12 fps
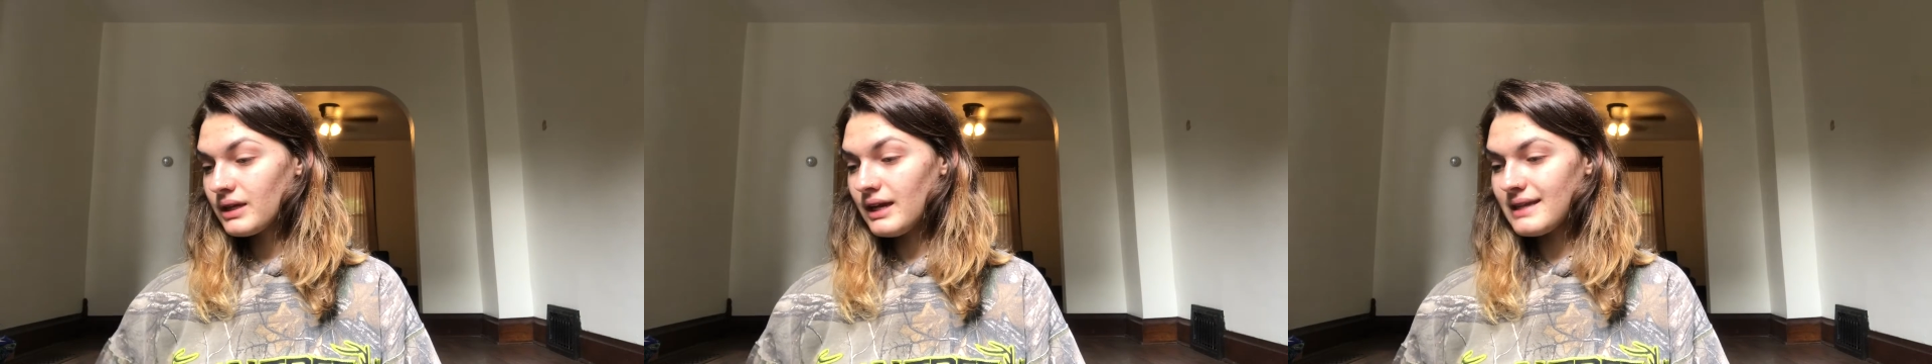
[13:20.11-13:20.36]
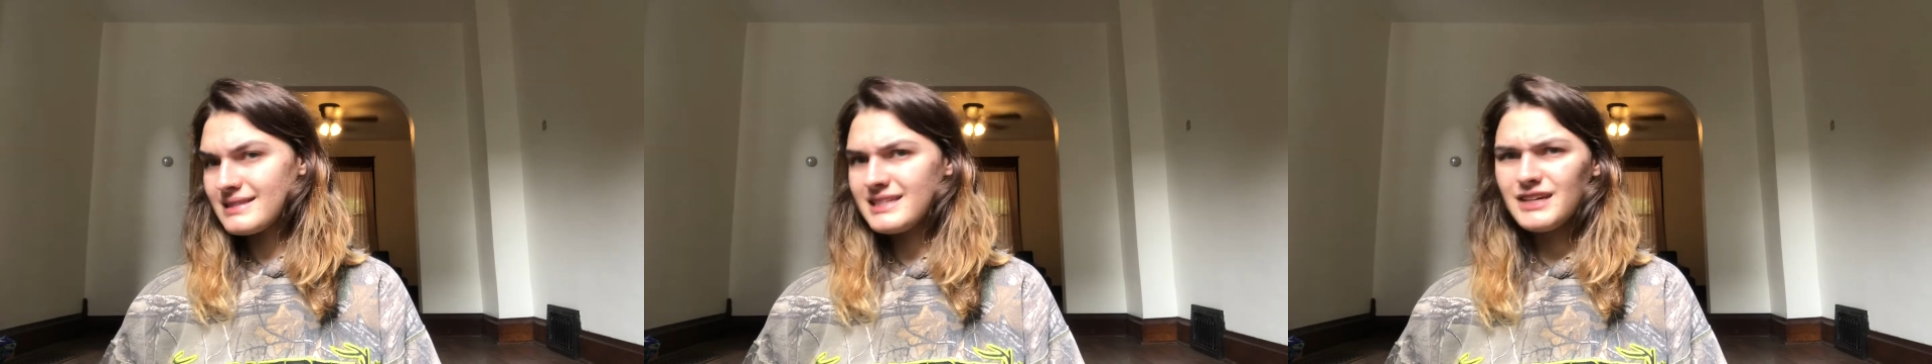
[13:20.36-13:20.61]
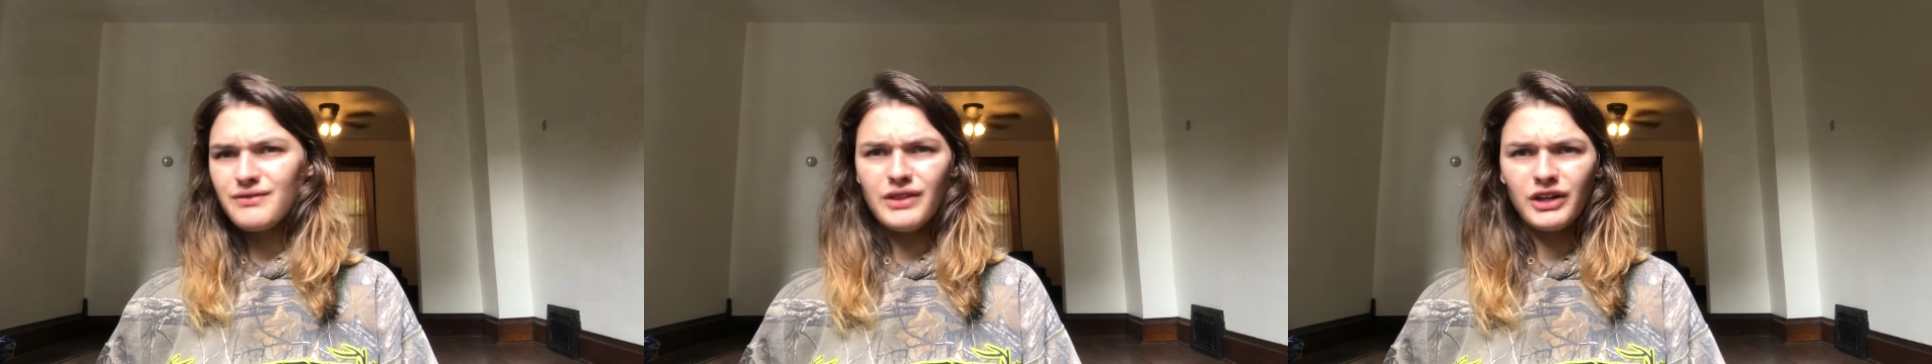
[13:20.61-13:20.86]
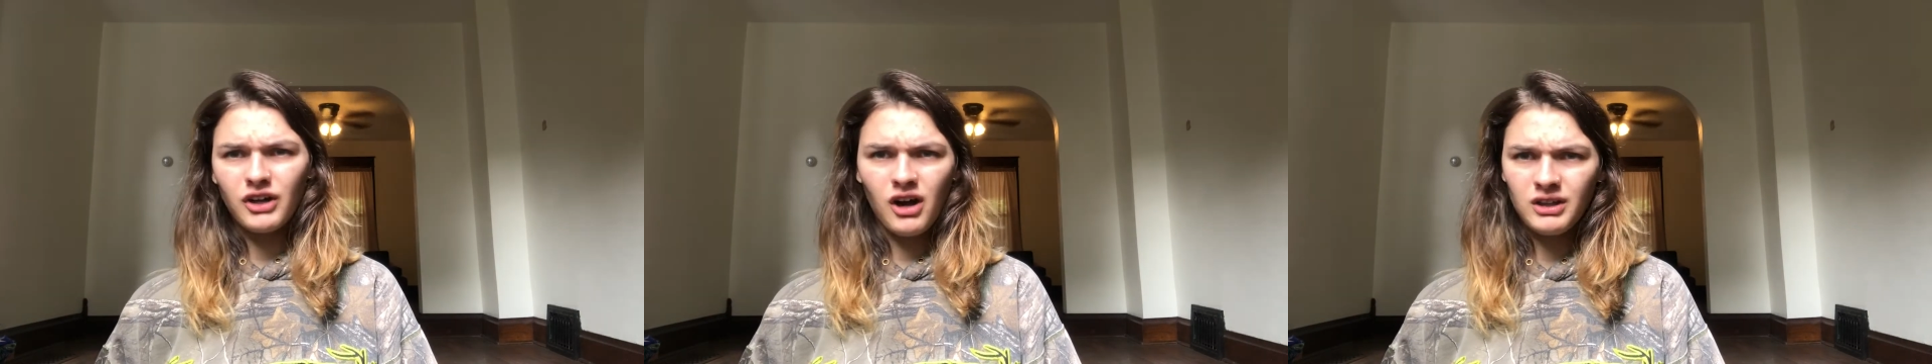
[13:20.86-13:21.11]
and see if
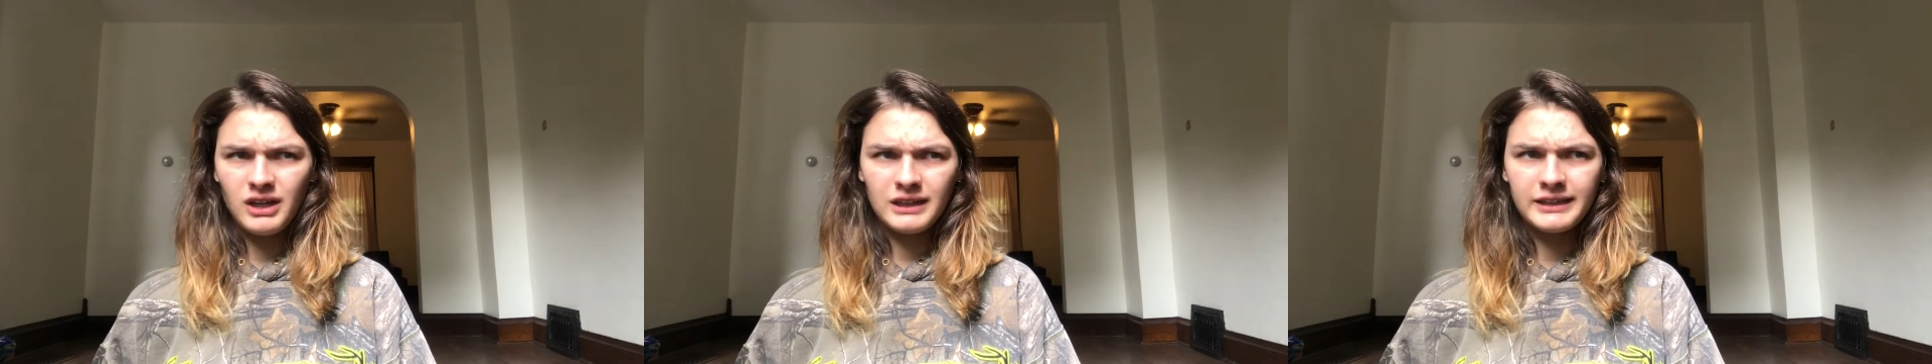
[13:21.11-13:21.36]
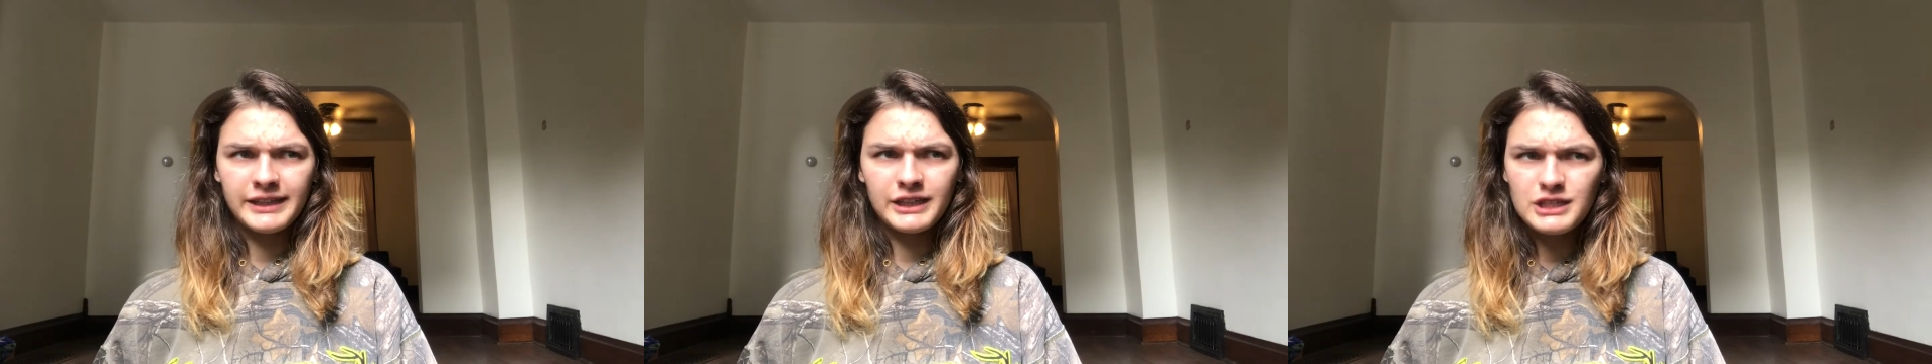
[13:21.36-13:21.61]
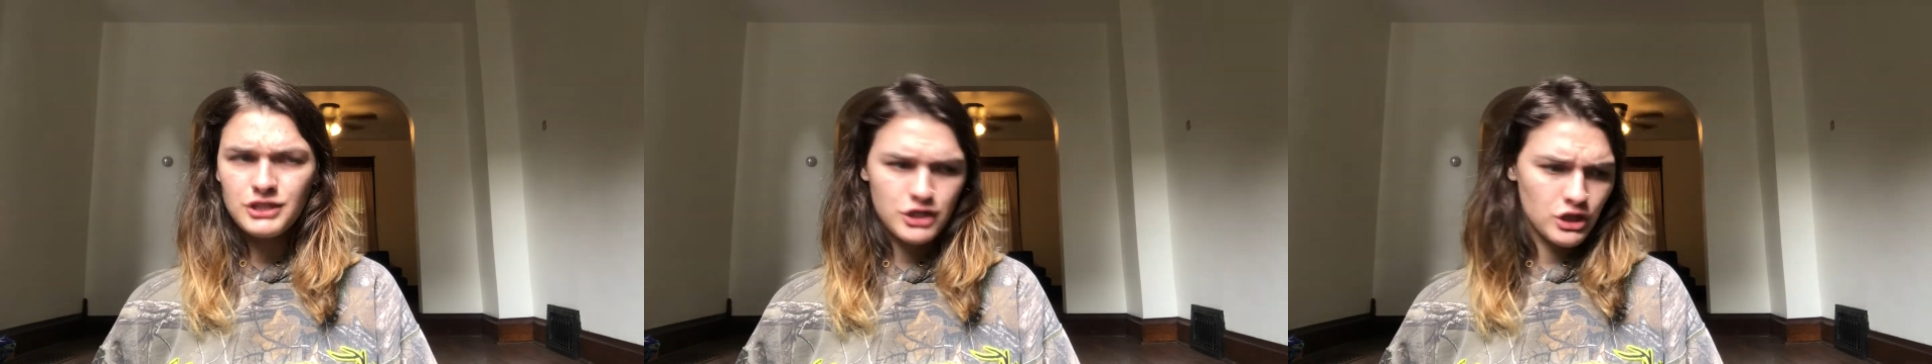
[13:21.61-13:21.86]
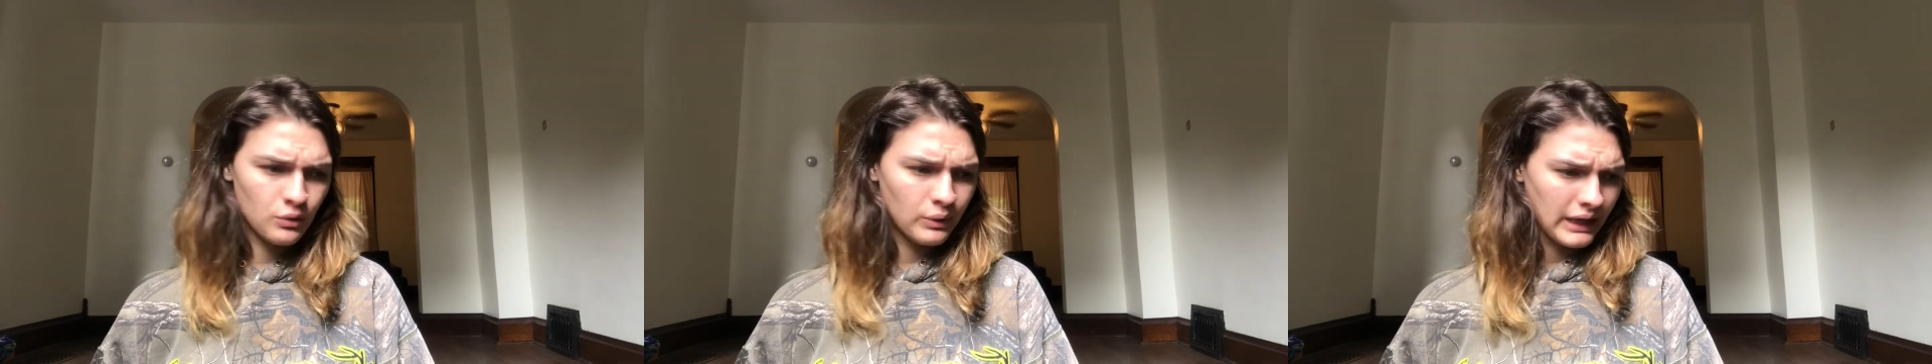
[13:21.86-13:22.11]
they're all on clearance
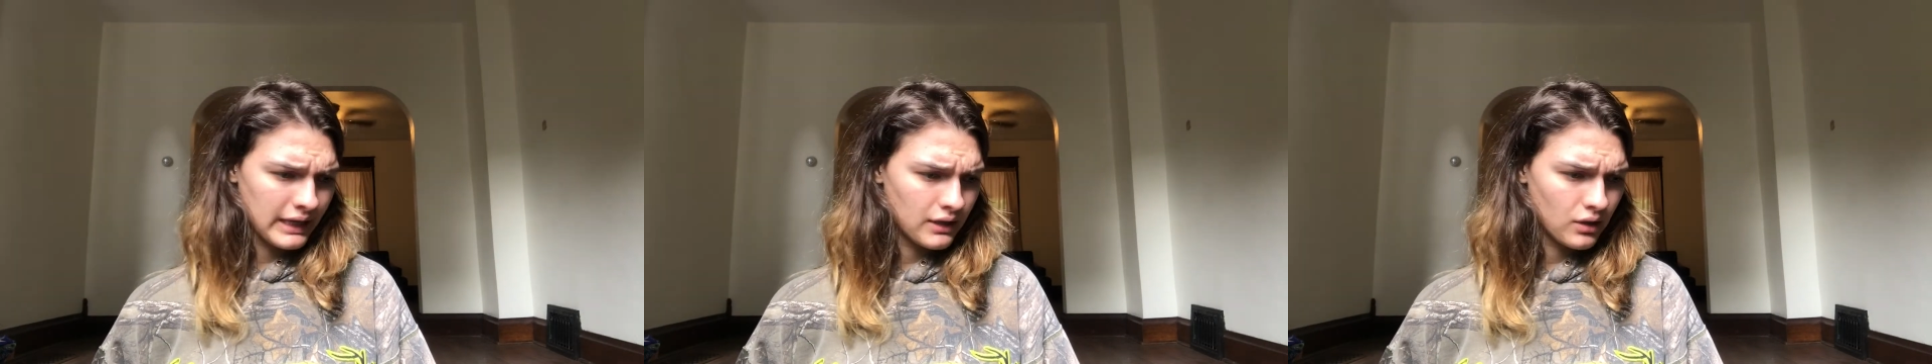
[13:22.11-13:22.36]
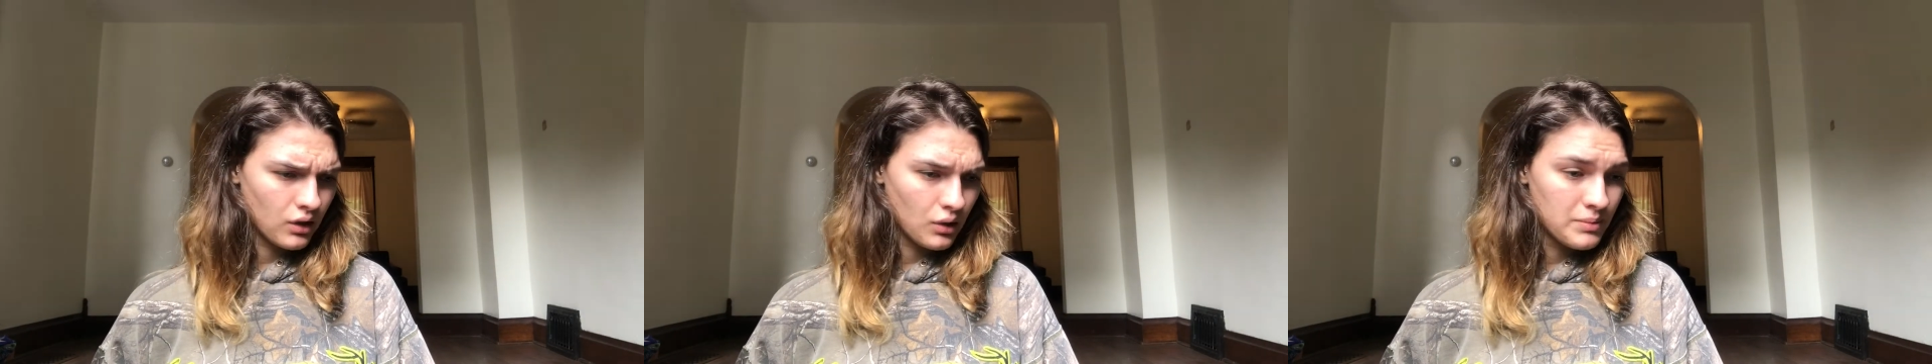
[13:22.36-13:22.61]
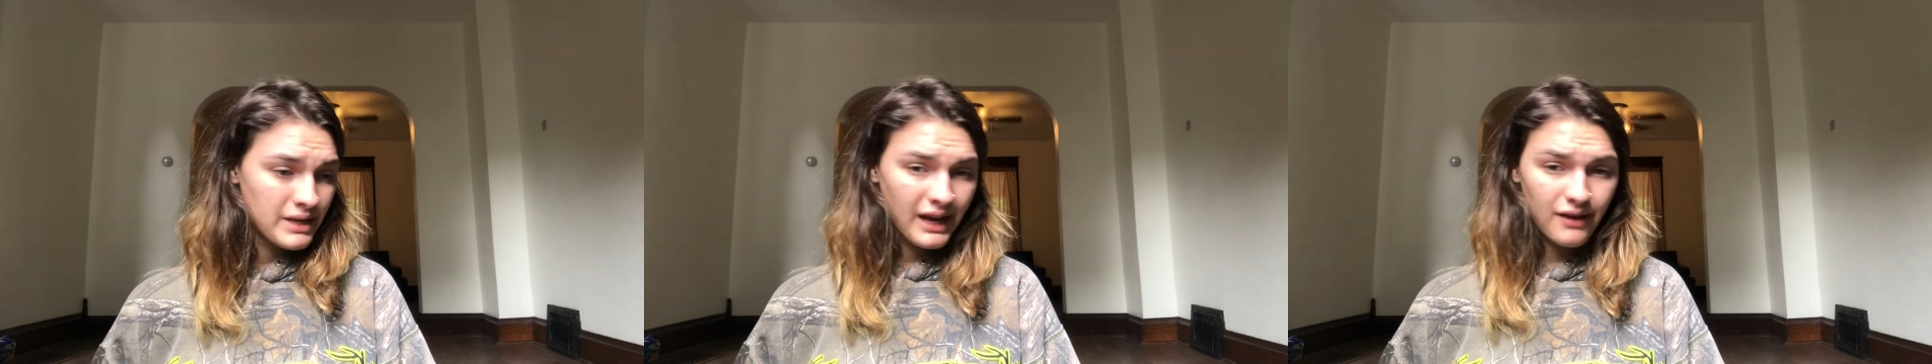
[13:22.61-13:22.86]
too when I get home.